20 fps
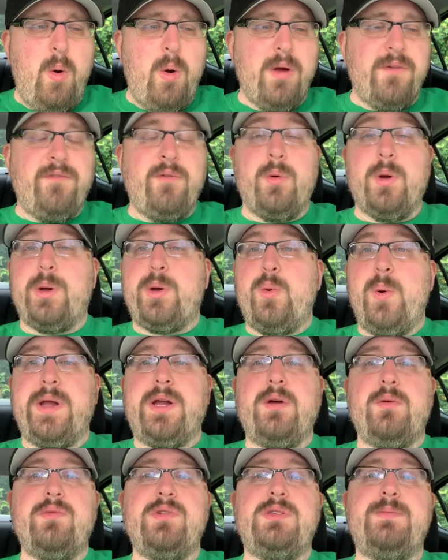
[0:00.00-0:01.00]
Or for a
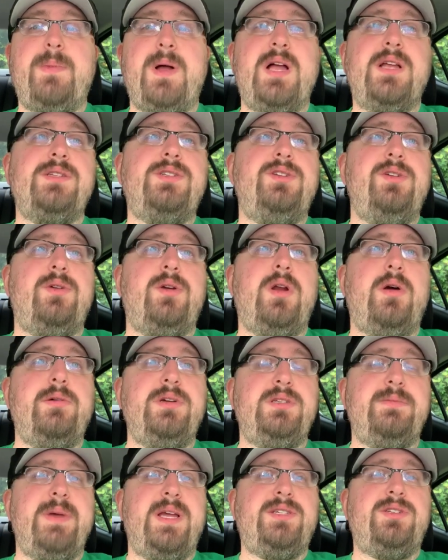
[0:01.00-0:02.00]
quicker response, you can
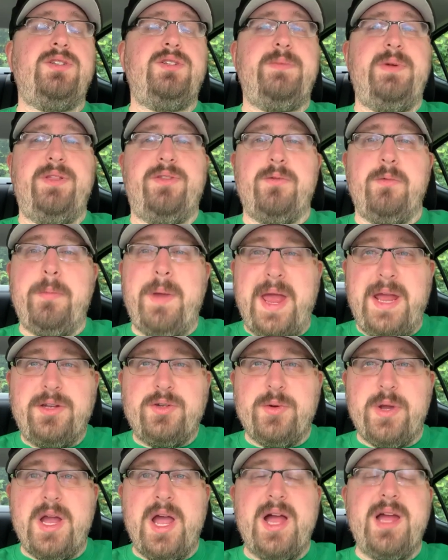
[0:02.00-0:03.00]
always message me through
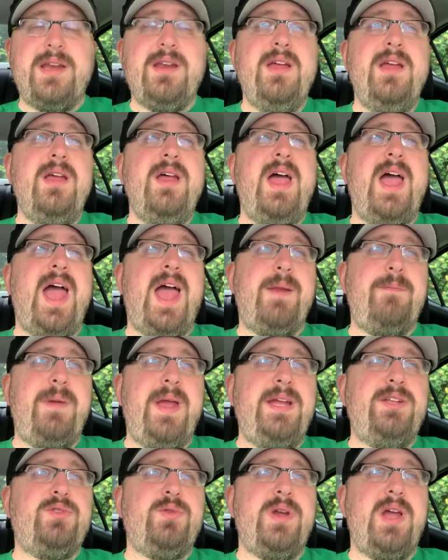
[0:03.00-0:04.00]
Patreon
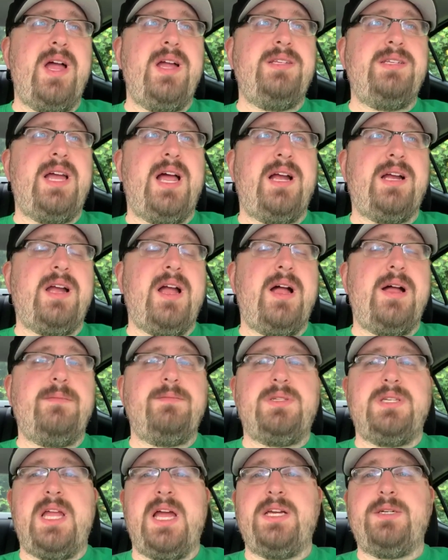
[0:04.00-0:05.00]
at
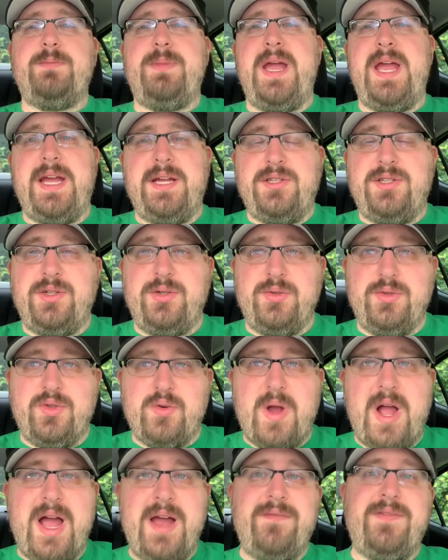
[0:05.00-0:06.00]
patreon.com slash paid to
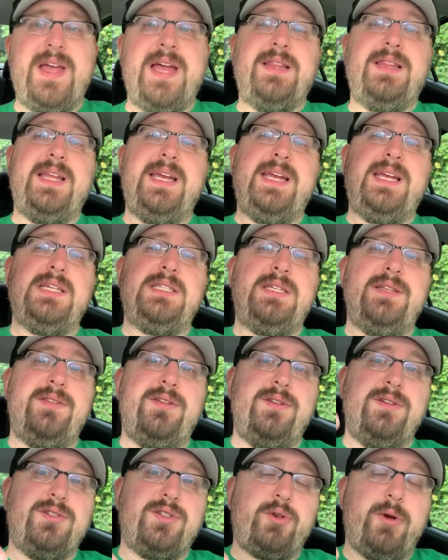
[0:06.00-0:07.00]
drive. That link is
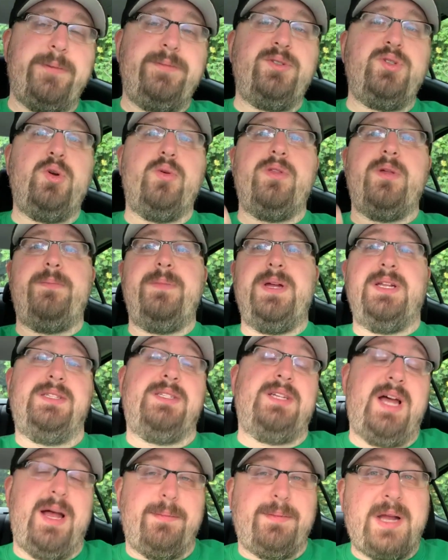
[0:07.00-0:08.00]
in the description or the
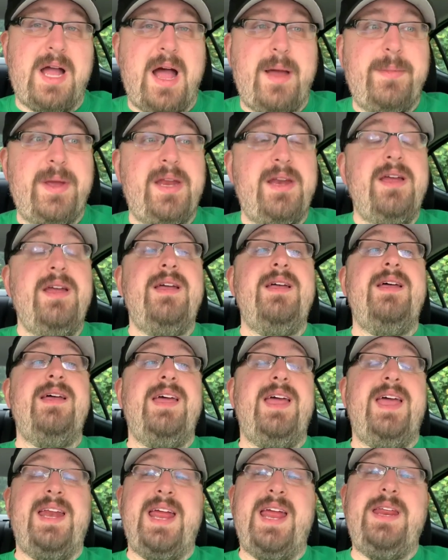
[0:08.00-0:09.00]
pin top comment.
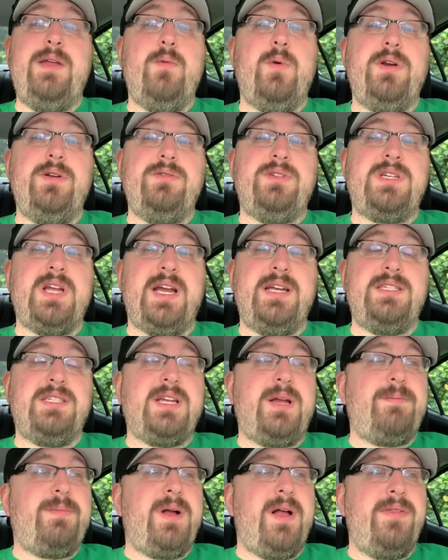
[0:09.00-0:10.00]
And anyone who
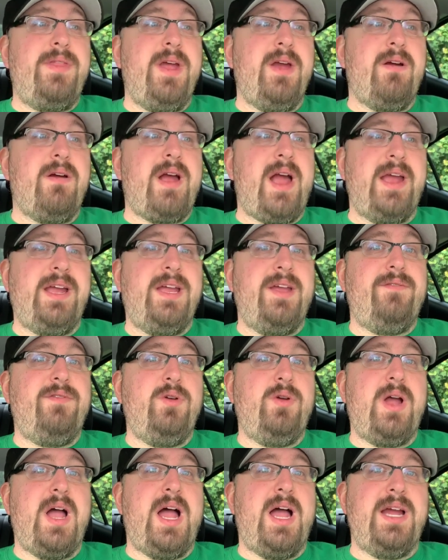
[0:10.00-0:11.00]
signs up on there, I
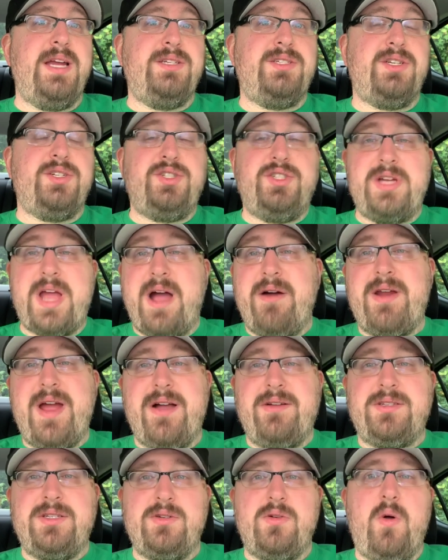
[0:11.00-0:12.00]
give you guys
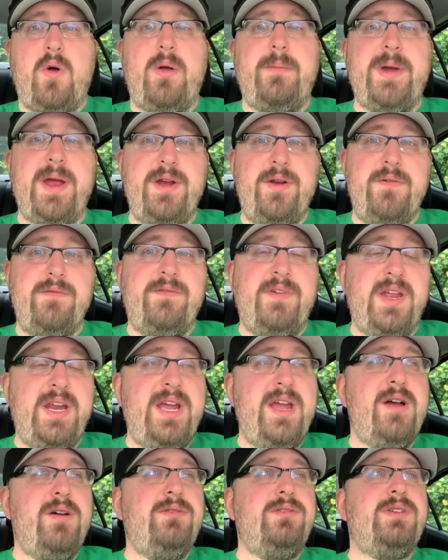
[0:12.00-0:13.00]
shout outs in all my new
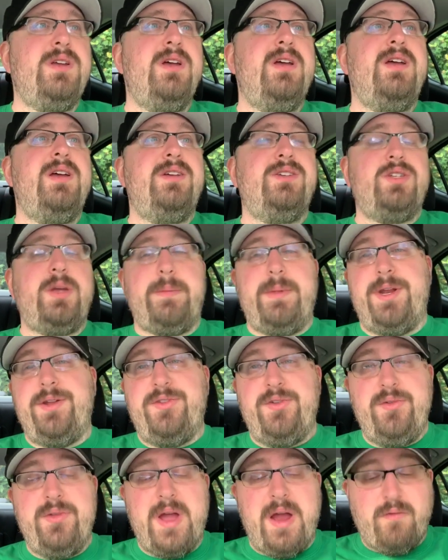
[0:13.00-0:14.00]
videos. So I'm
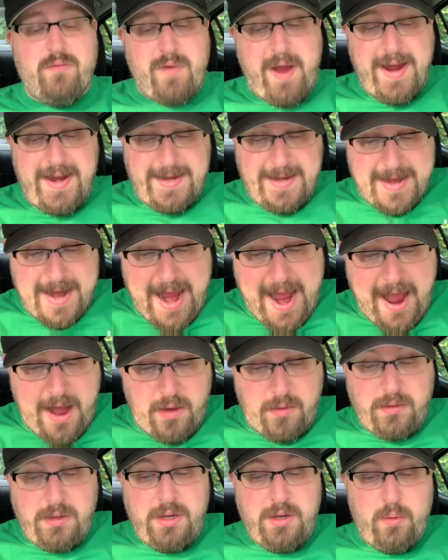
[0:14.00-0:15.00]
going to do that right
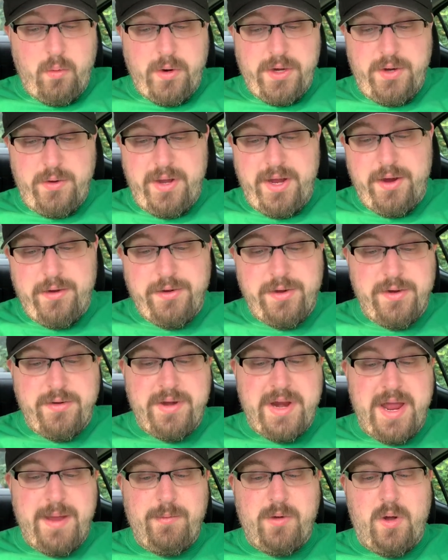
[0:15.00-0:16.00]
now. When you hear
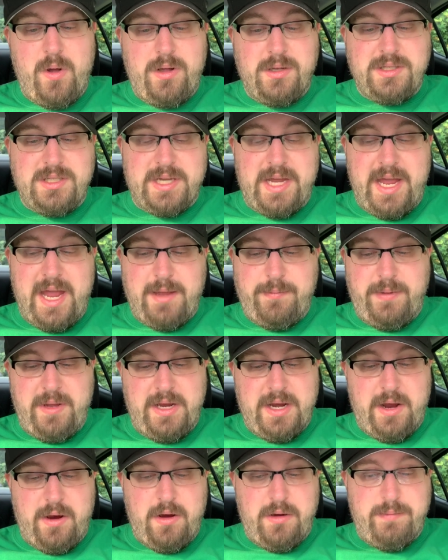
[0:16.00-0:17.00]
your name called, say, hey,
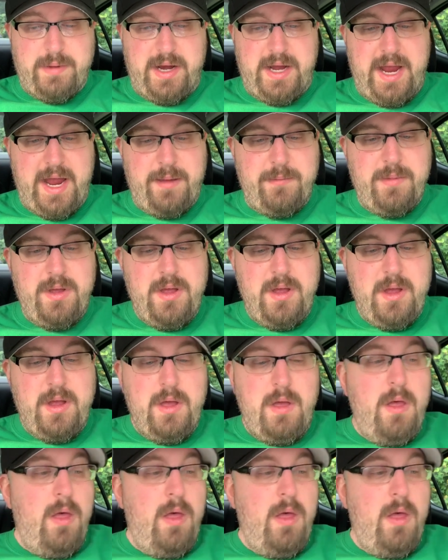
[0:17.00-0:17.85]
Pete, I heard my name.